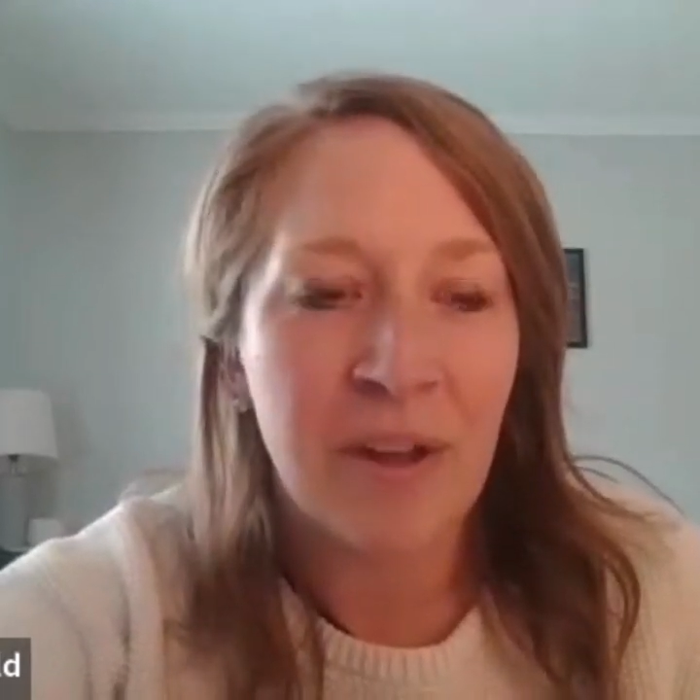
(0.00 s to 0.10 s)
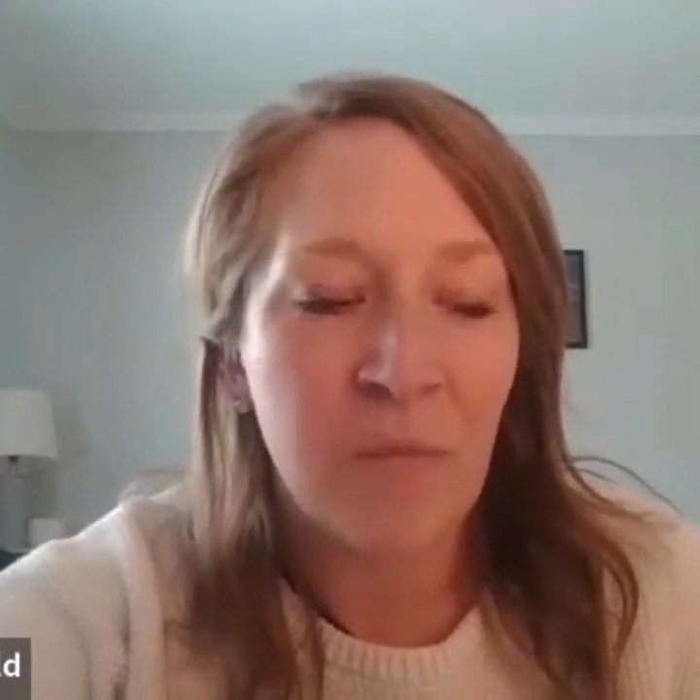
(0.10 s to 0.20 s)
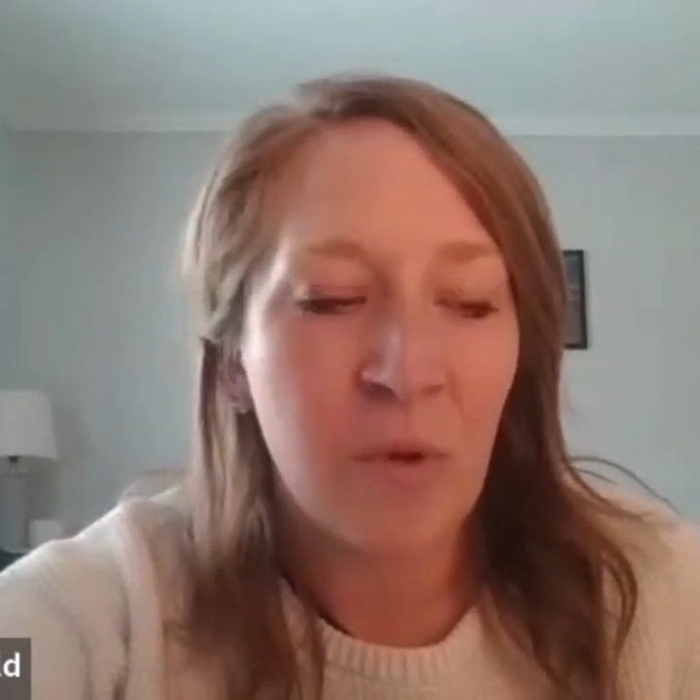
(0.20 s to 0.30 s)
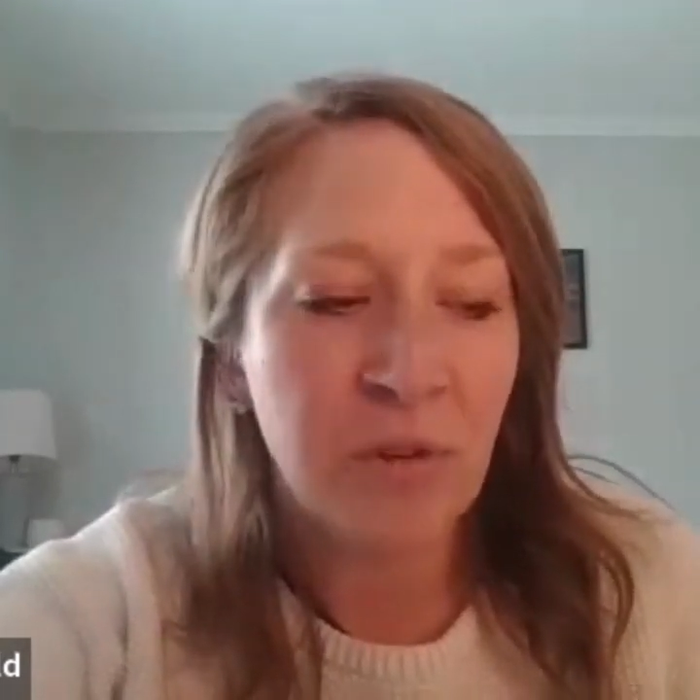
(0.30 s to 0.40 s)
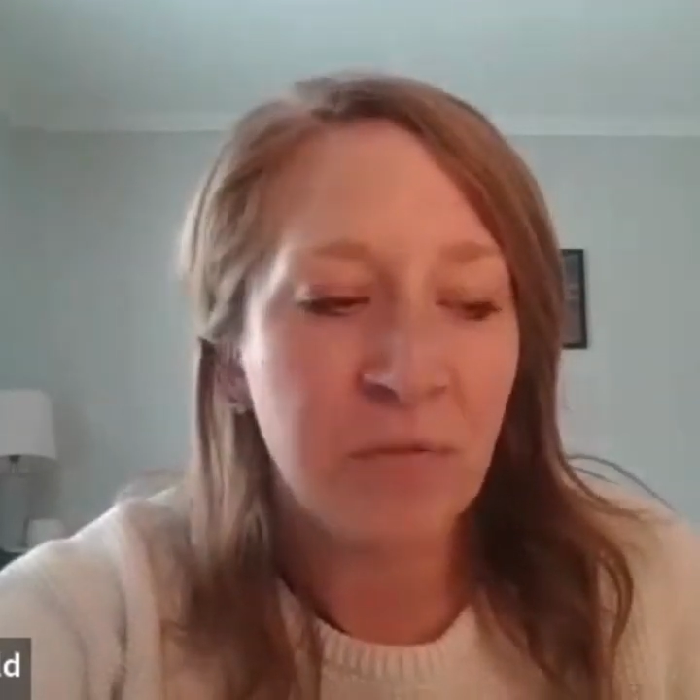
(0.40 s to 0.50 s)

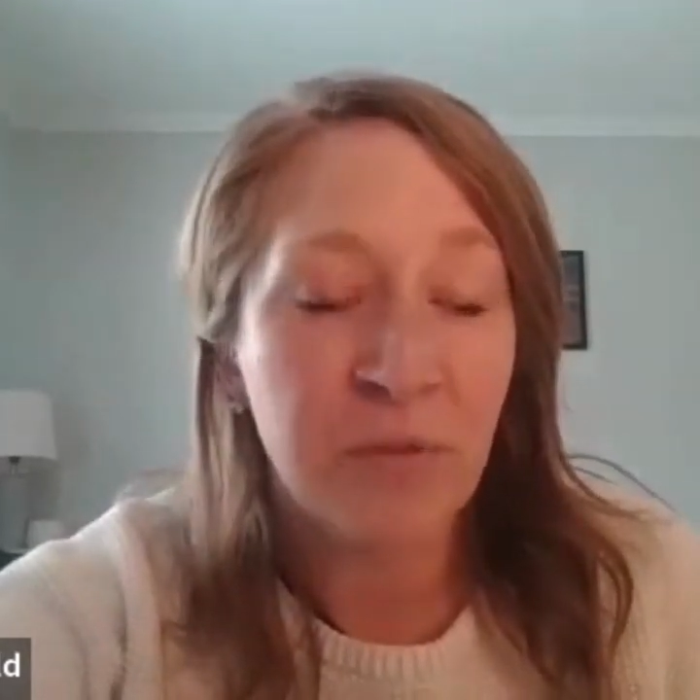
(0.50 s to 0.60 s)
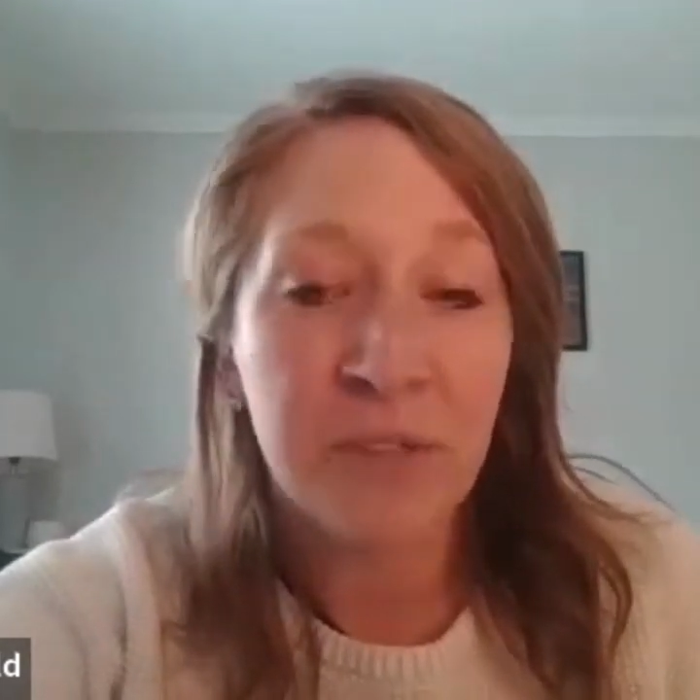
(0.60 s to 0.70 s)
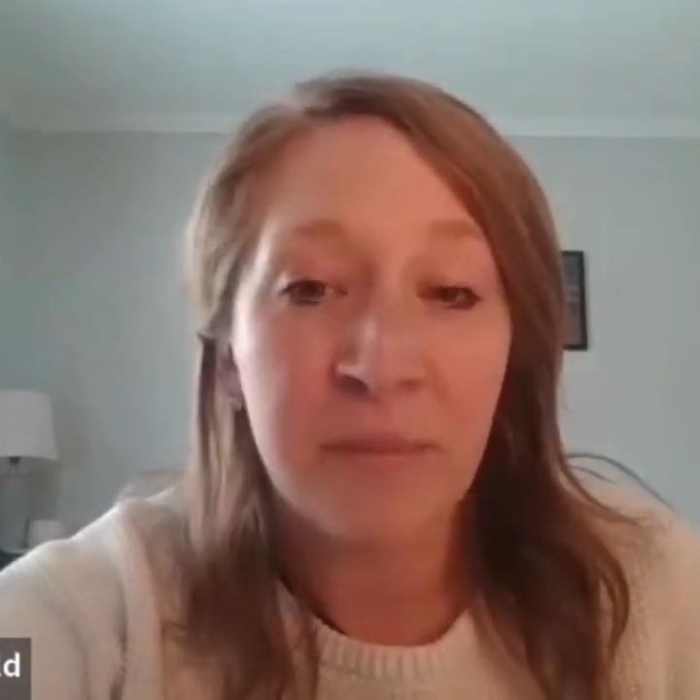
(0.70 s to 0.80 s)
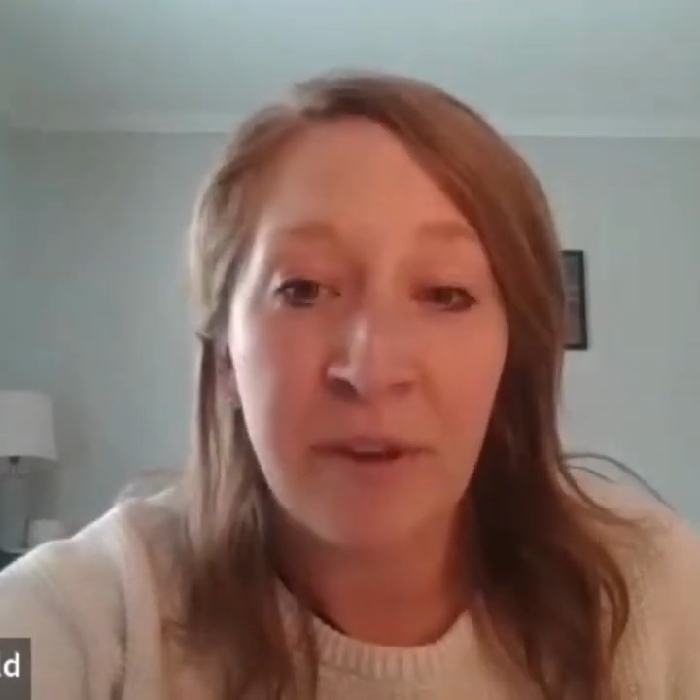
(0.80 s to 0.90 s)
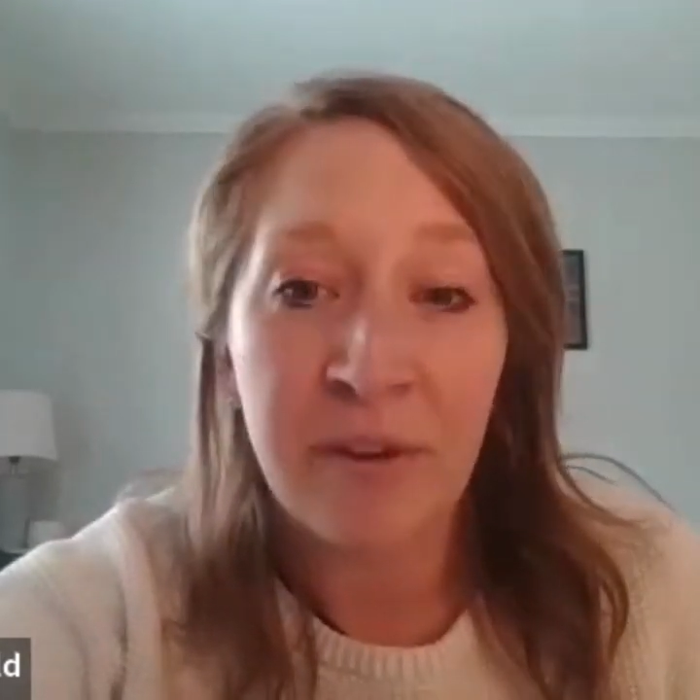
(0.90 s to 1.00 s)
wonderful
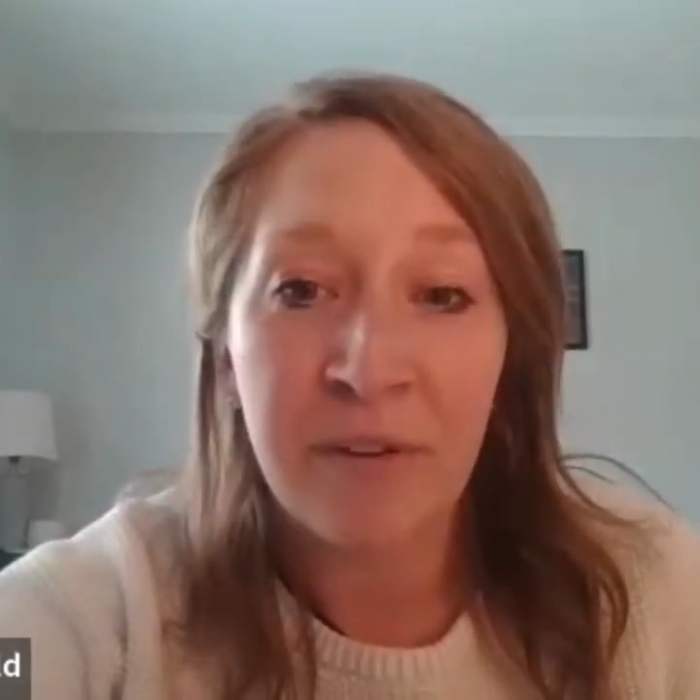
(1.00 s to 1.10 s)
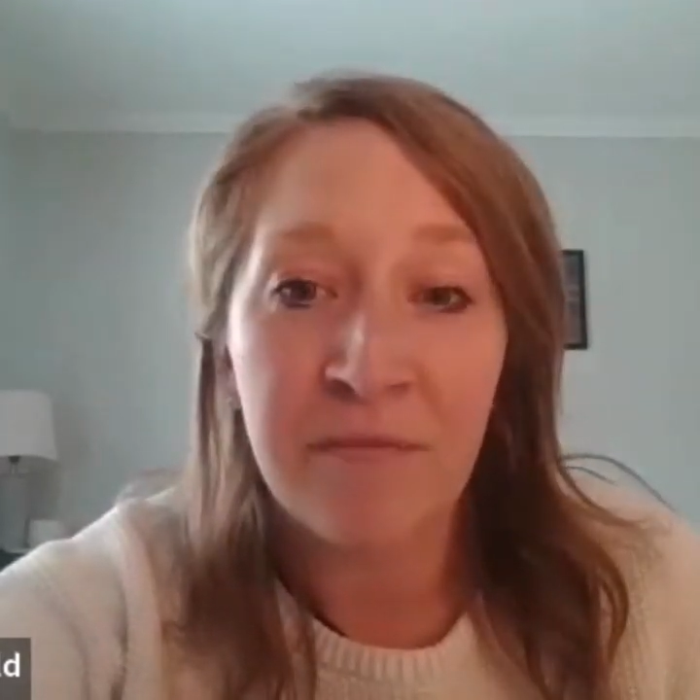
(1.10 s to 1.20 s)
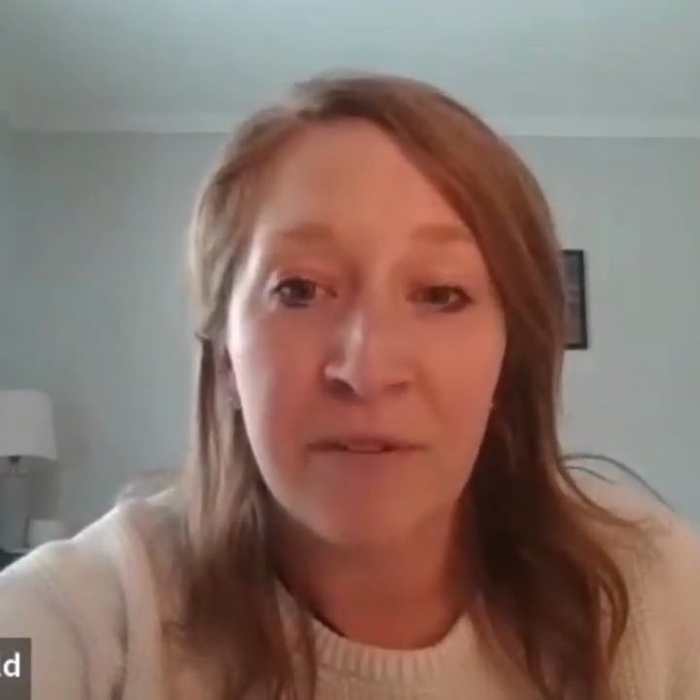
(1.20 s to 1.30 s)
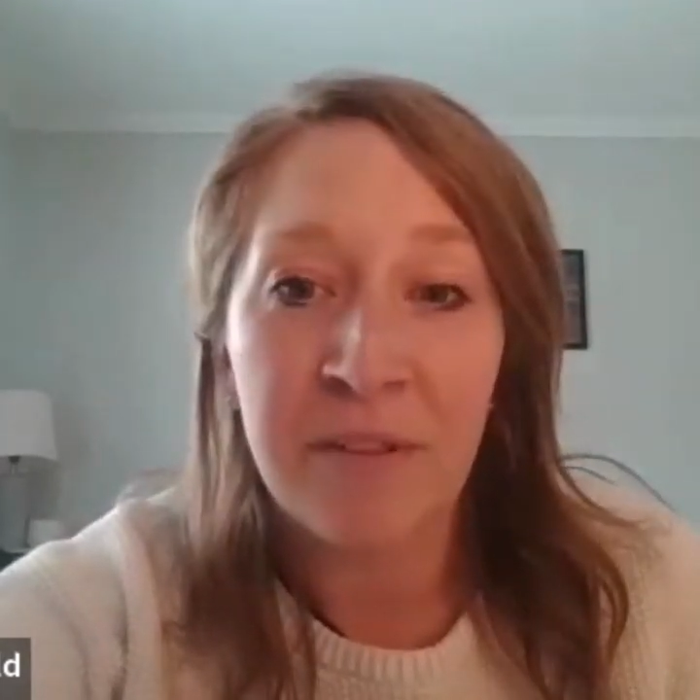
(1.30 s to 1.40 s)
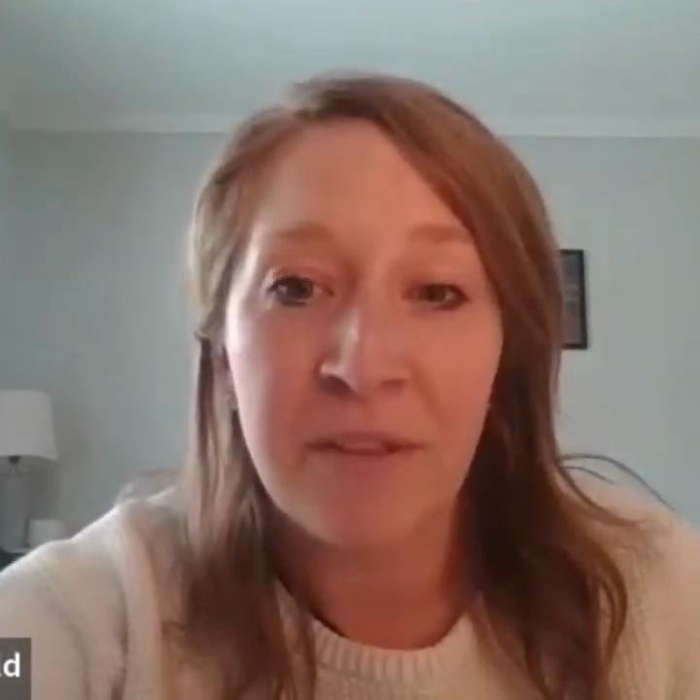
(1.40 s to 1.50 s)
speaker
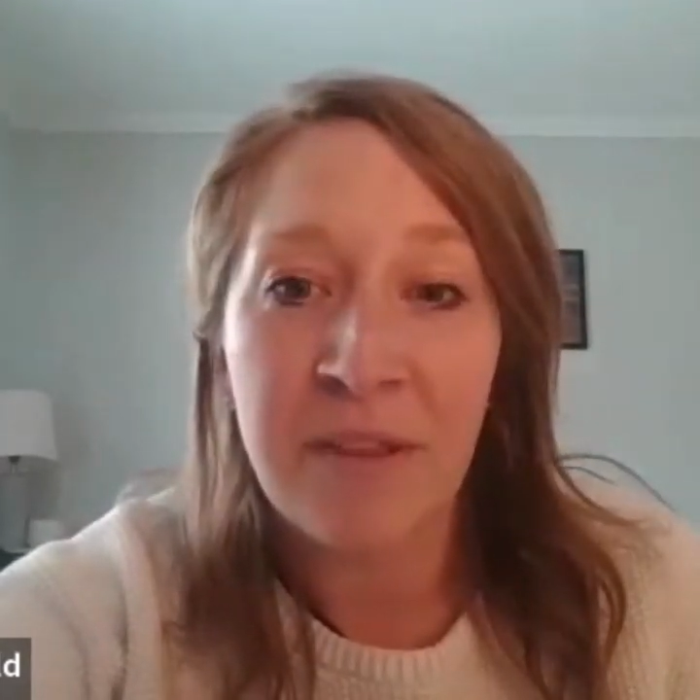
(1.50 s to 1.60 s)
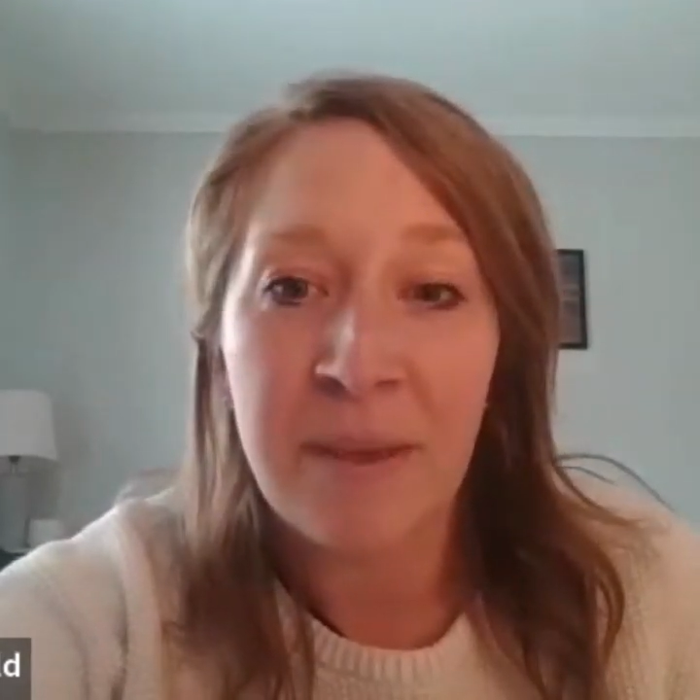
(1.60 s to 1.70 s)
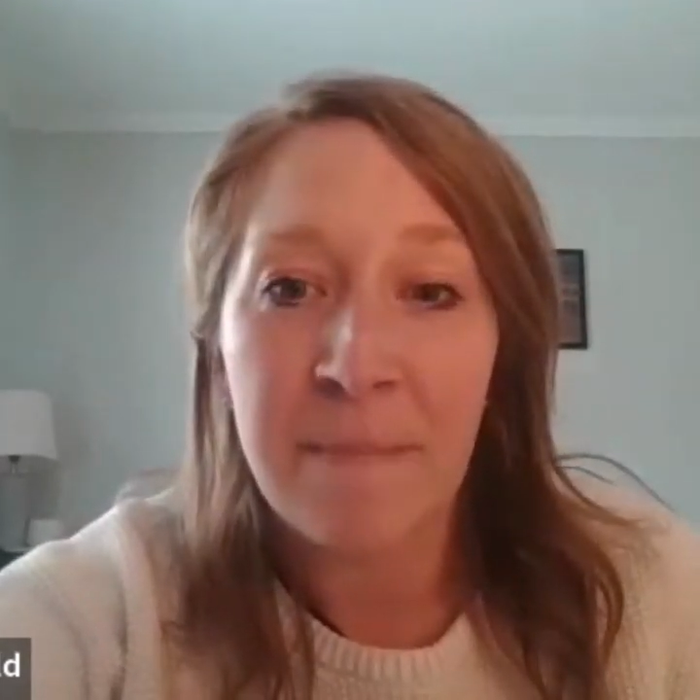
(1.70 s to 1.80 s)
for the